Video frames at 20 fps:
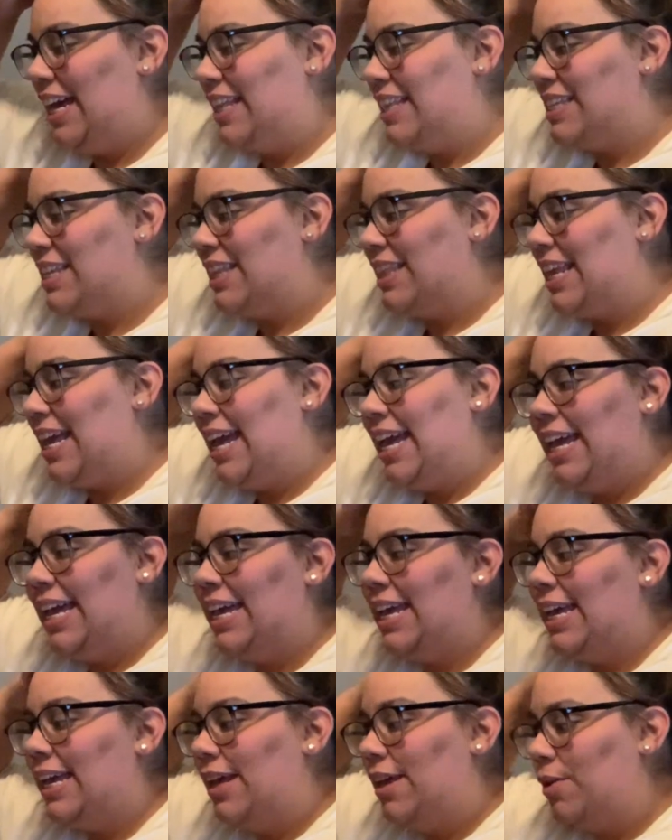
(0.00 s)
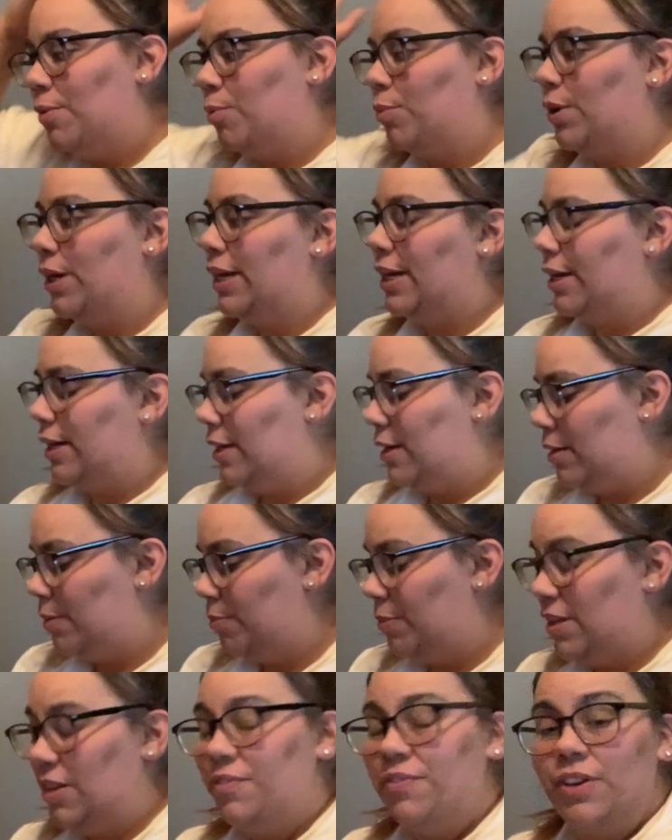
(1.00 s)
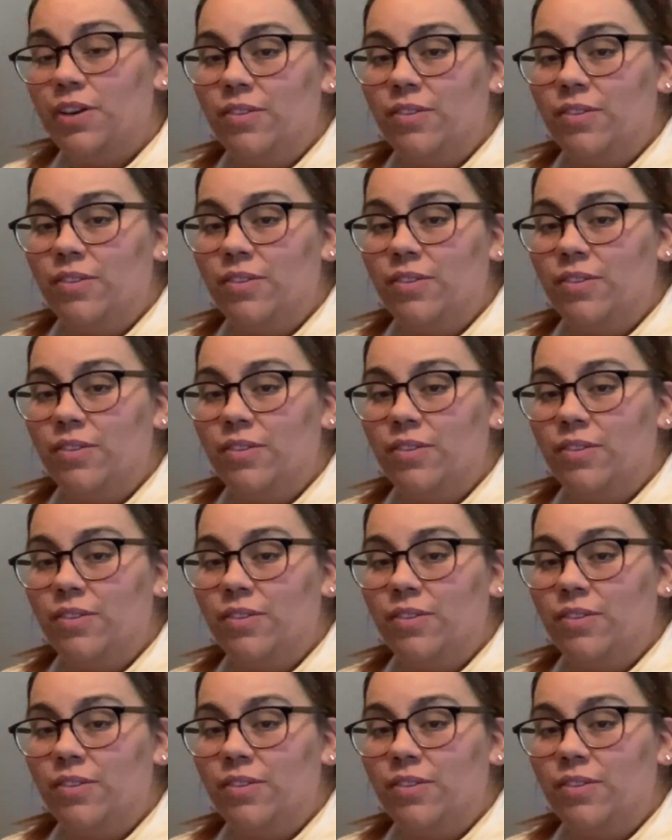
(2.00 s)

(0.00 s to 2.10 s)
today, what this video